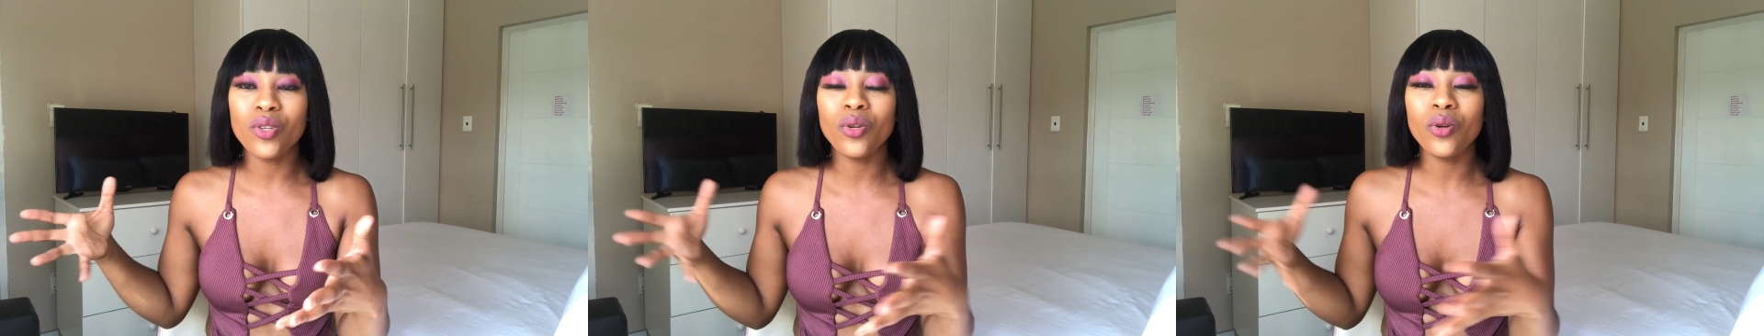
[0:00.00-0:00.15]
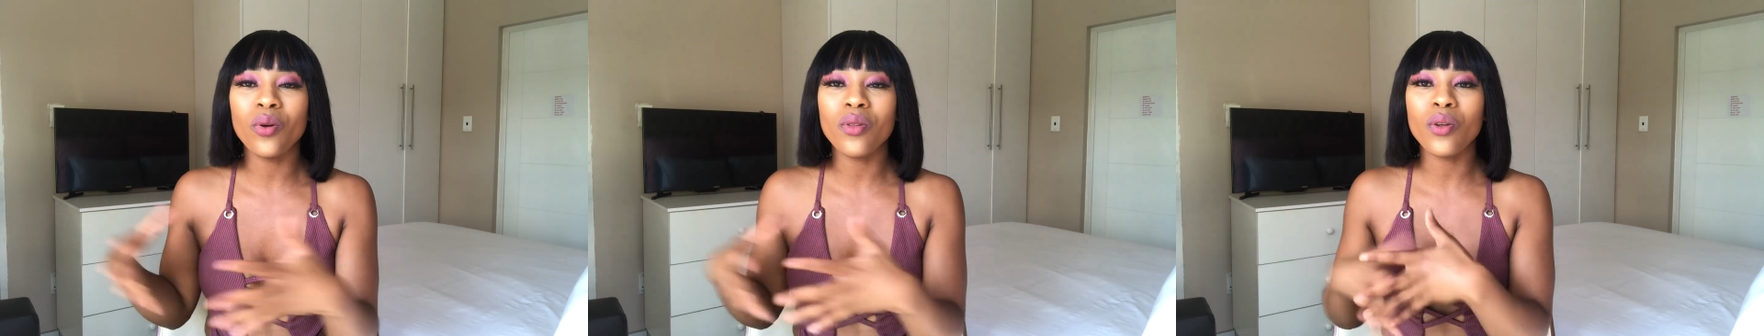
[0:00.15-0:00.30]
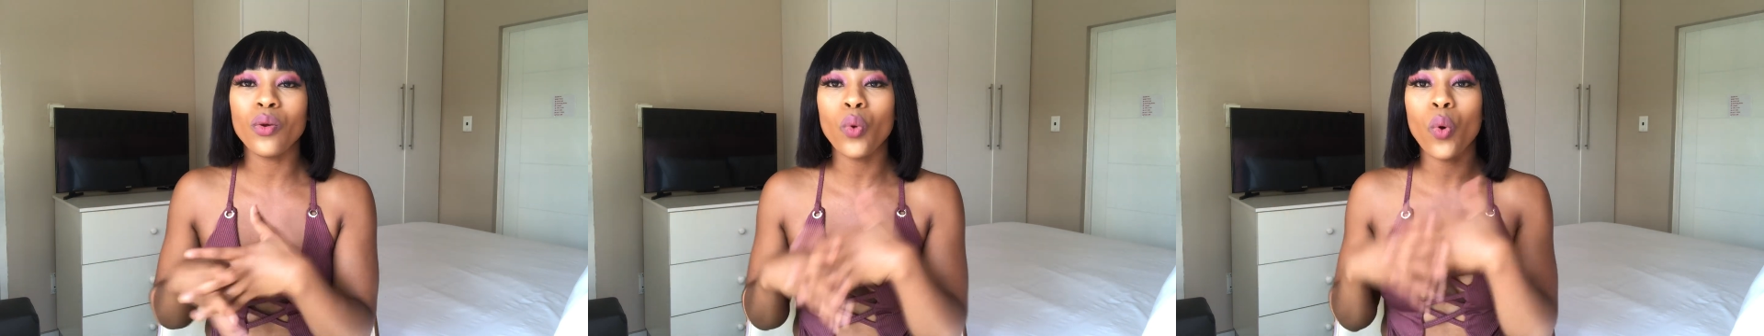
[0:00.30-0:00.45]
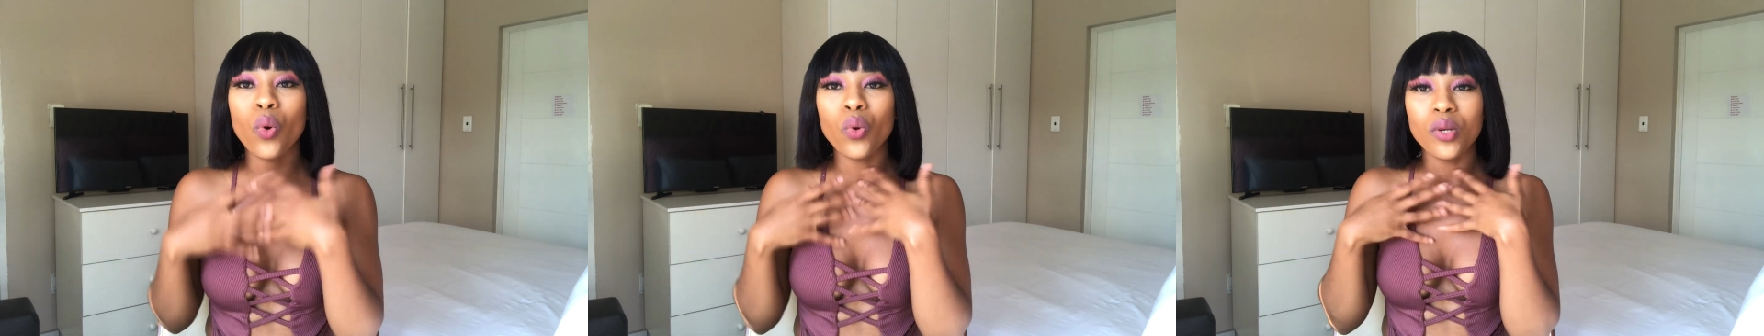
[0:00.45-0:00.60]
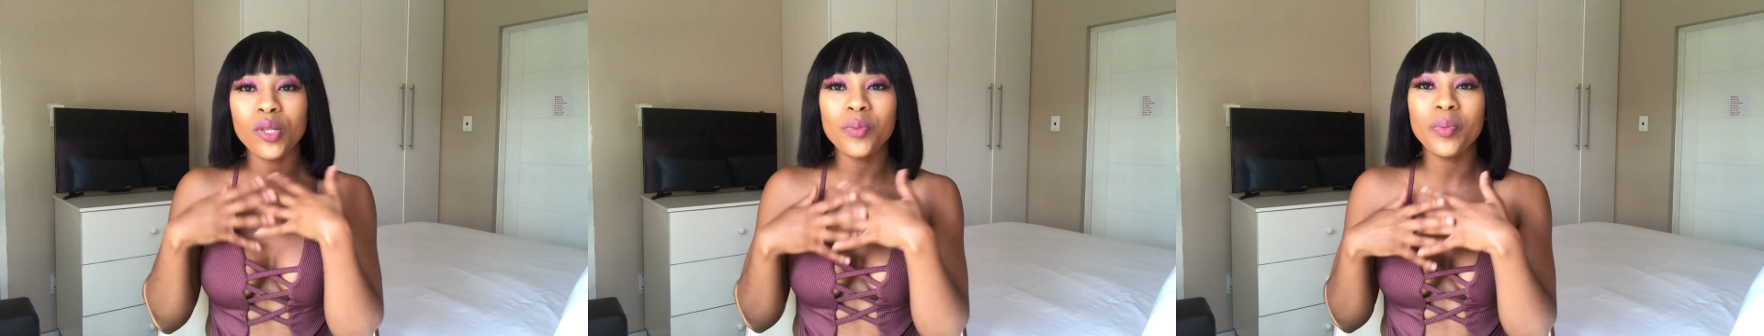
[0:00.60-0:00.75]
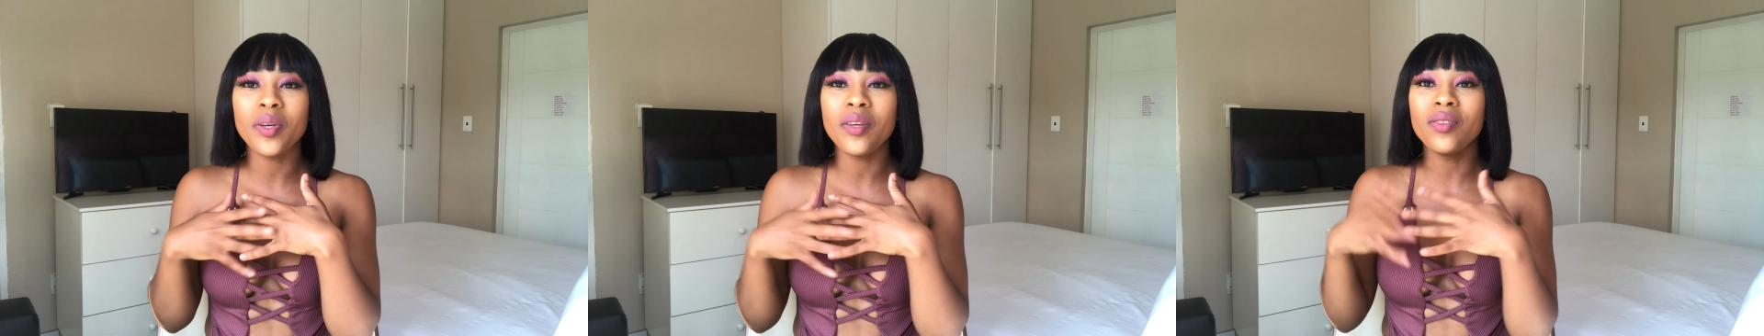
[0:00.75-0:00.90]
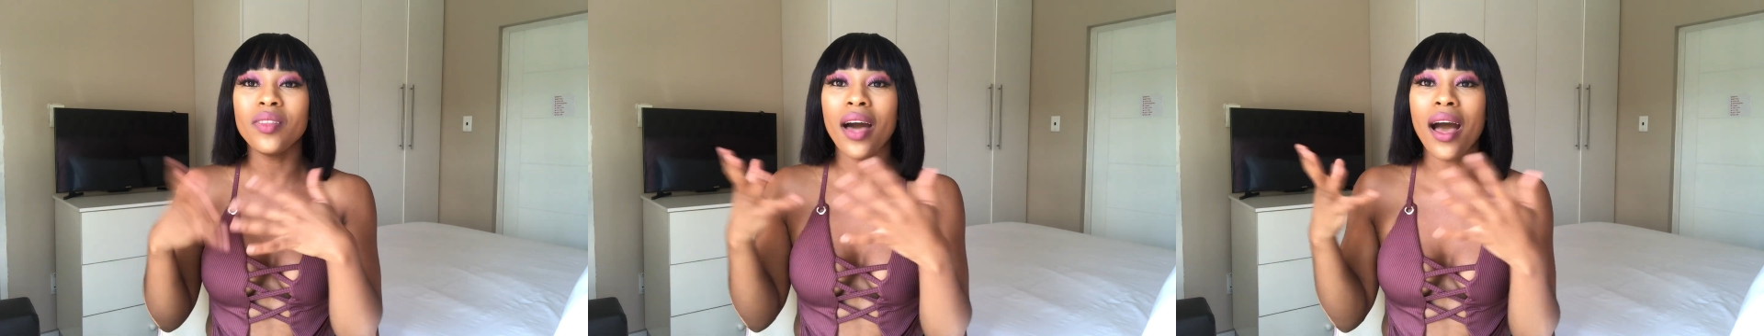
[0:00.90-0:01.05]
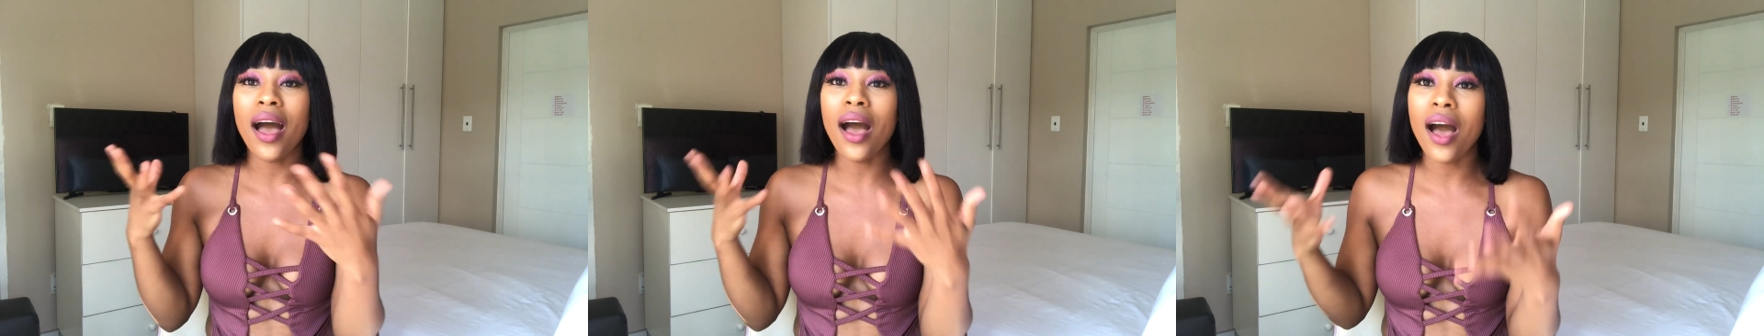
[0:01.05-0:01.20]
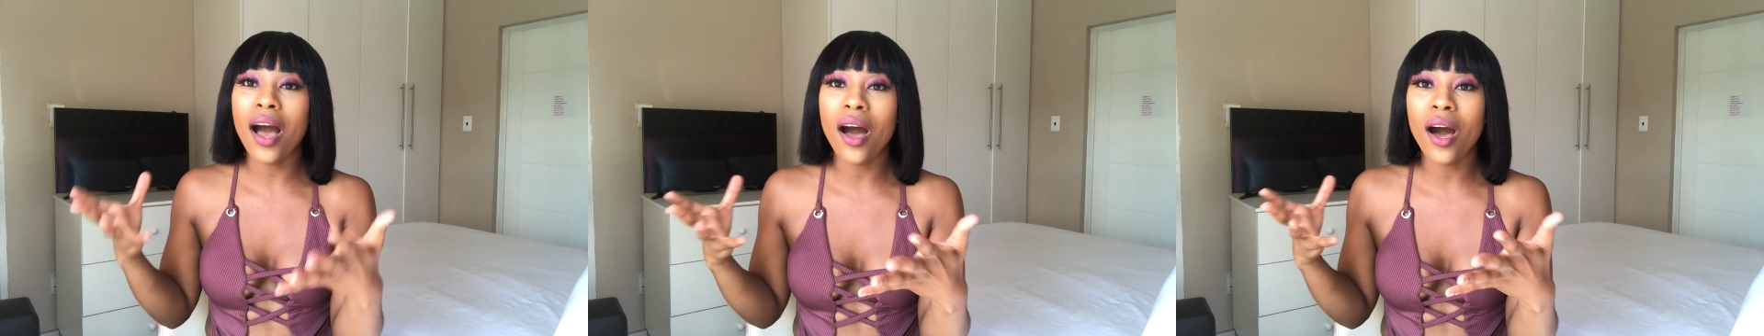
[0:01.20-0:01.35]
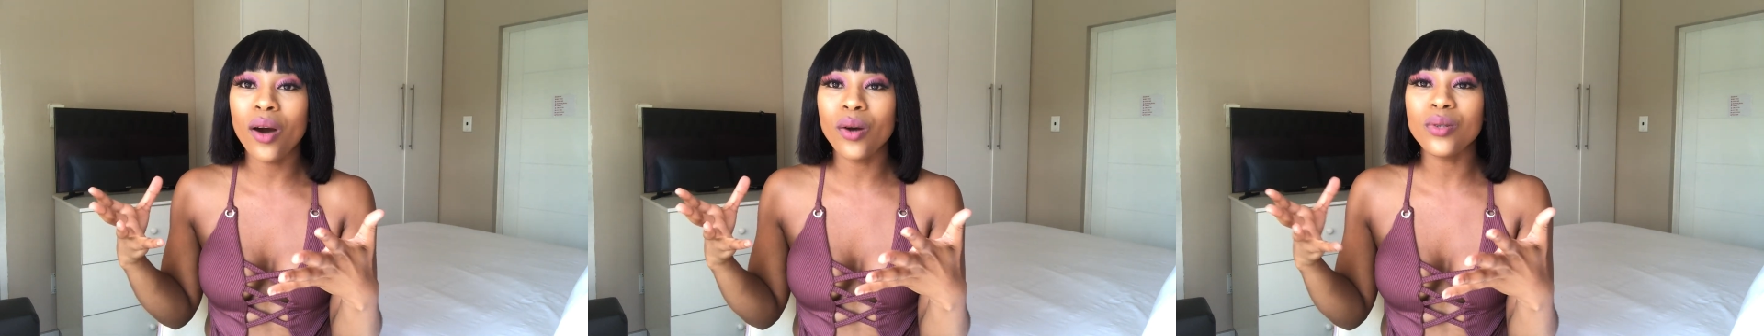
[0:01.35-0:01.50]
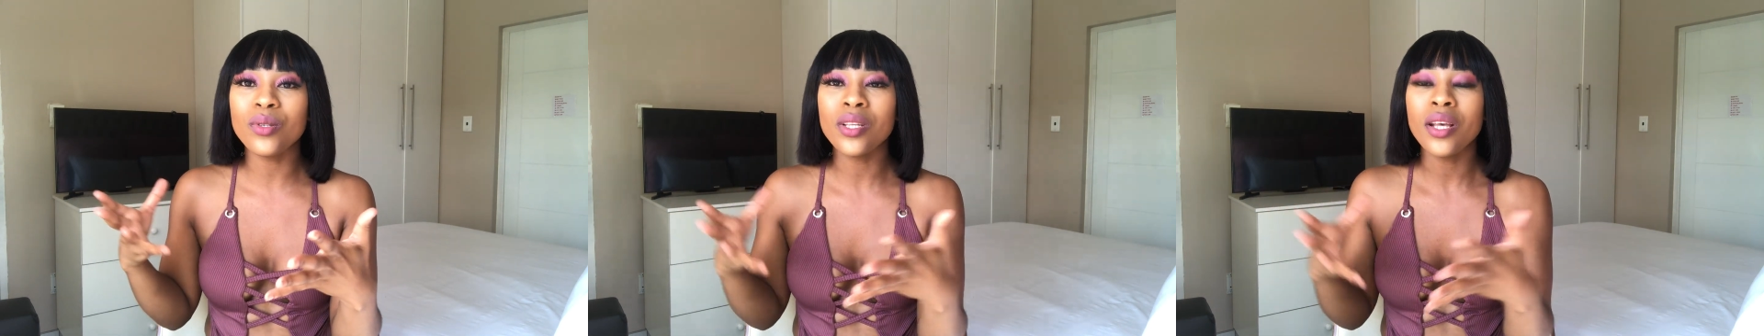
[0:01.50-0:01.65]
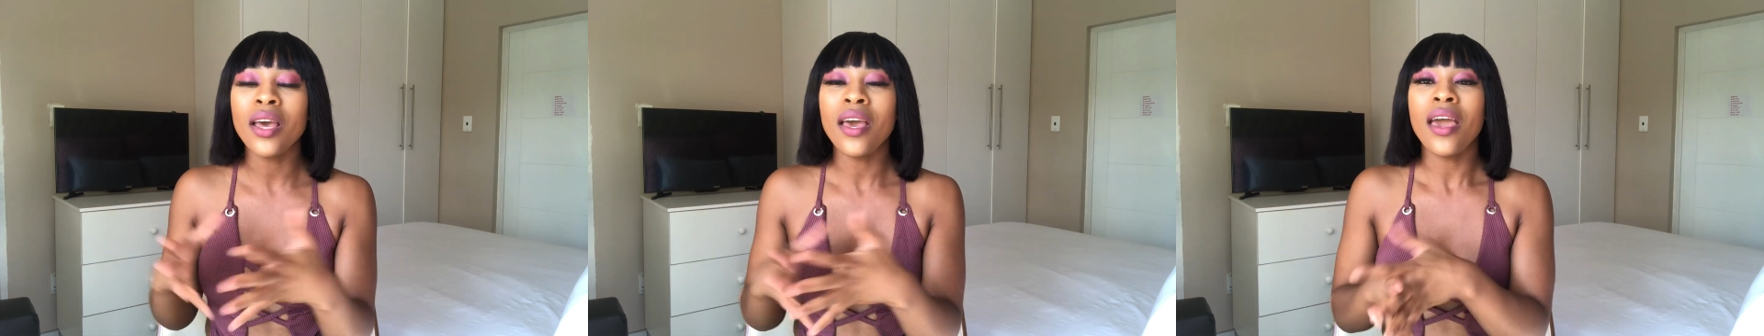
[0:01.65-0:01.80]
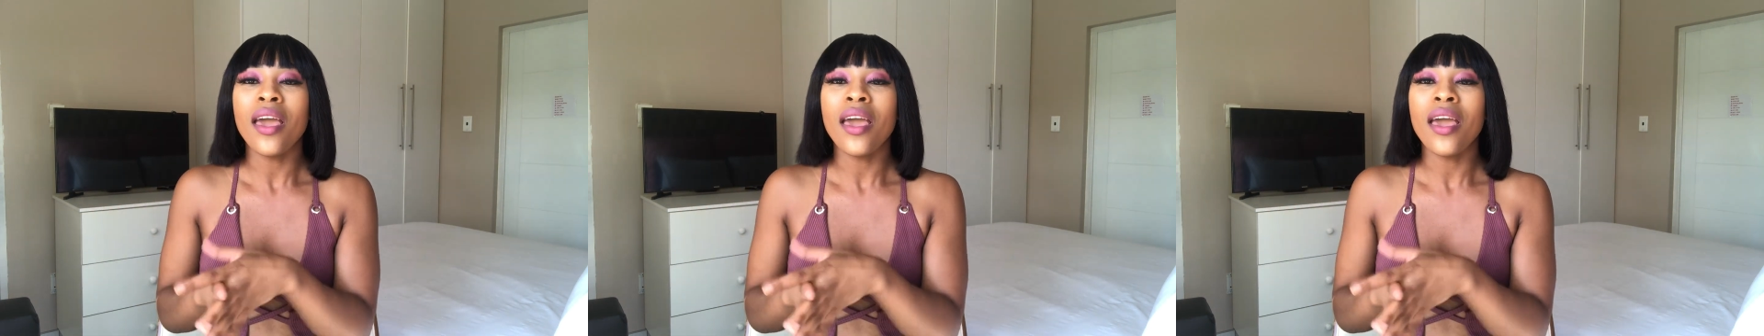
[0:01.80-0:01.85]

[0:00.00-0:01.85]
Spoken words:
you know, they'd always be in the house.